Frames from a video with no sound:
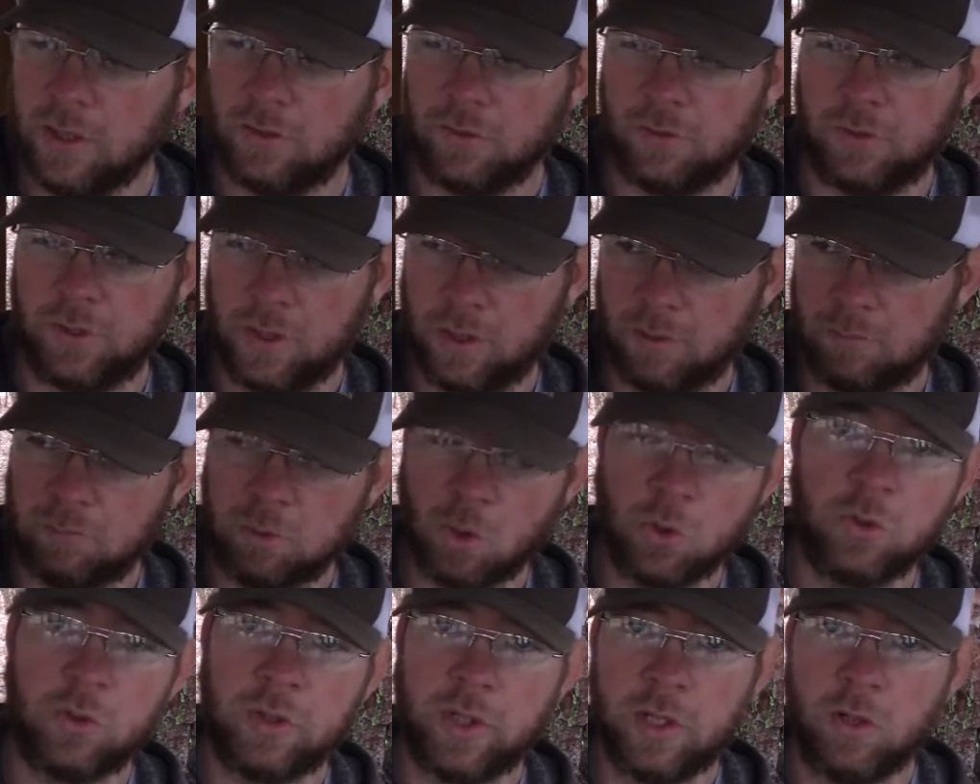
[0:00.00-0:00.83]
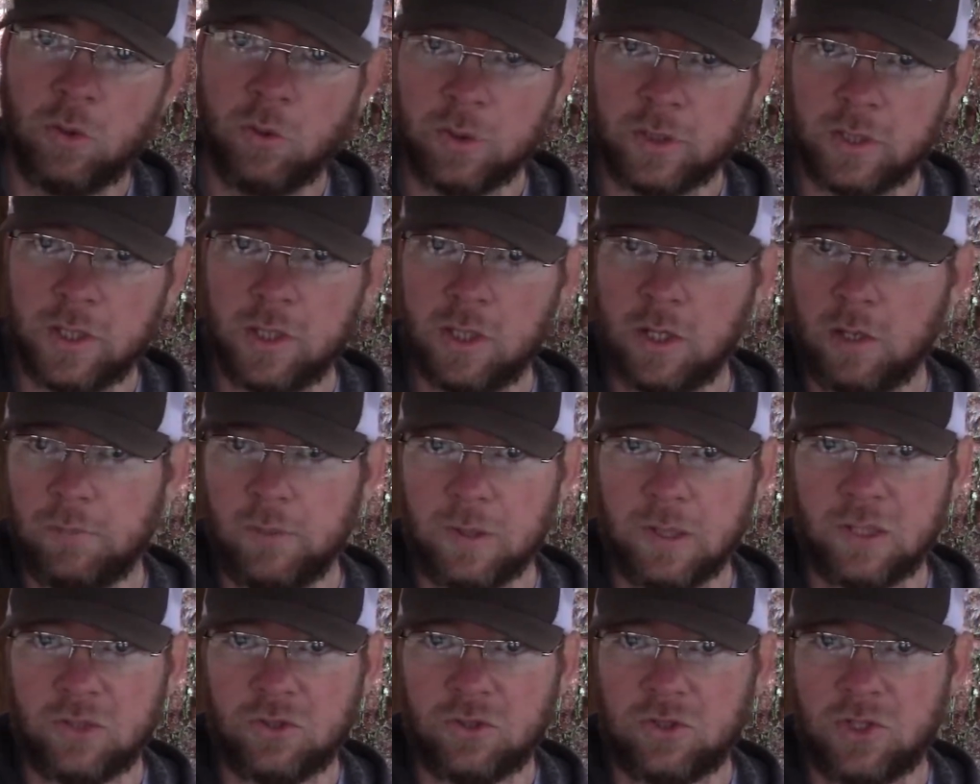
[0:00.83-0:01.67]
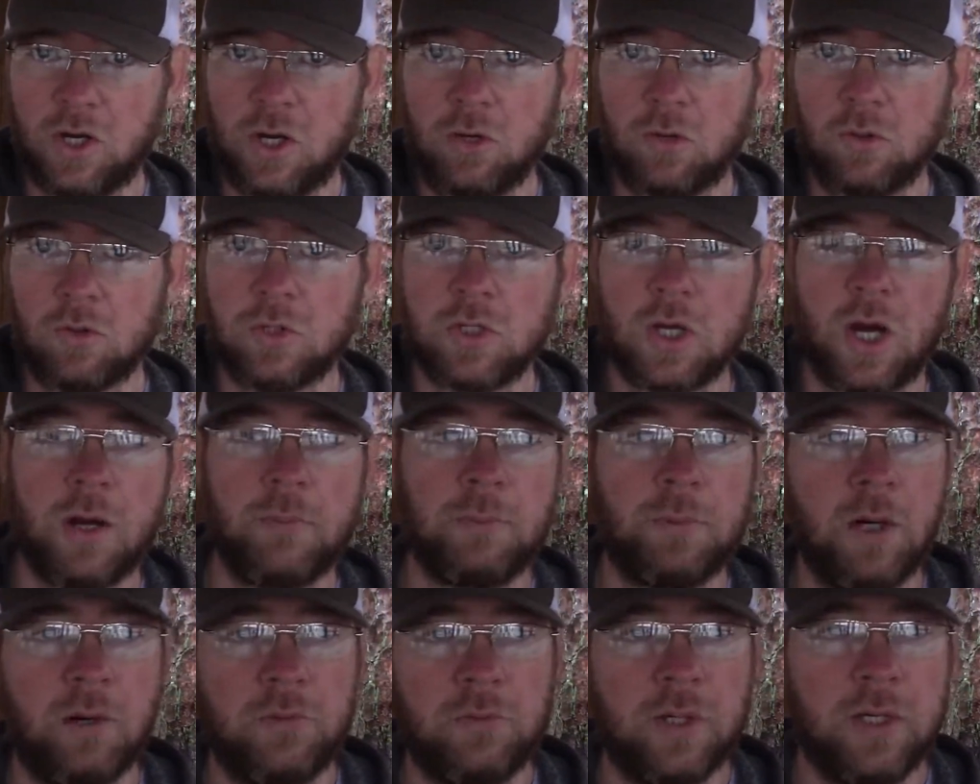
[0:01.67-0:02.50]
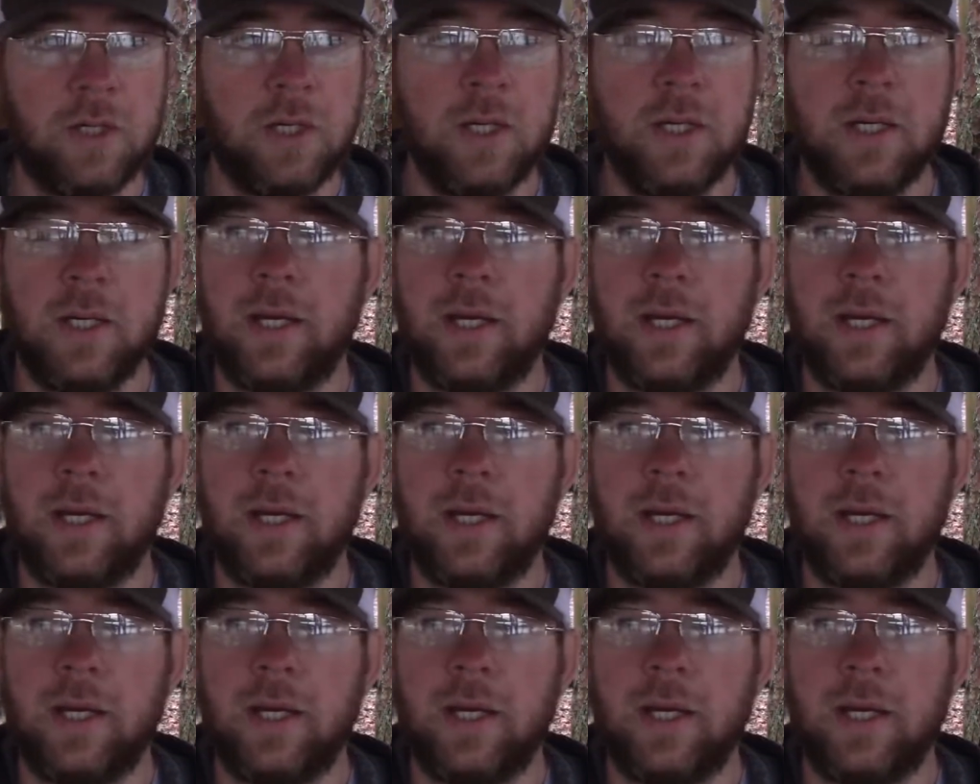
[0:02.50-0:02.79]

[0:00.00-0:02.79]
The bluegill would get up and get stuck on top of it,